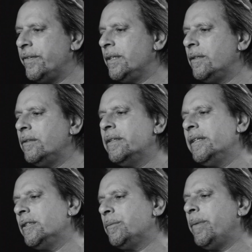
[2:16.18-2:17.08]

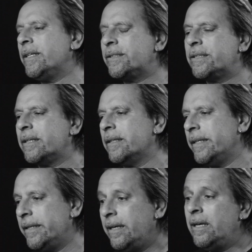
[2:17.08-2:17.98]
field is
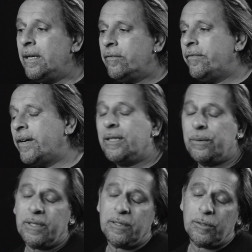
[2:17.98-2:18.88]
basically
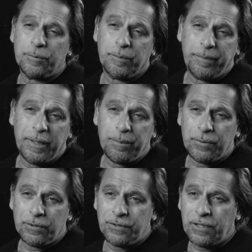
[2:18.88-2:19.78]
following other
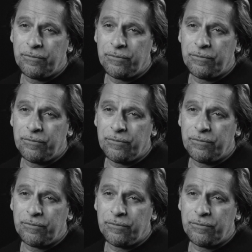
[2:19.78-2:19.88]
people's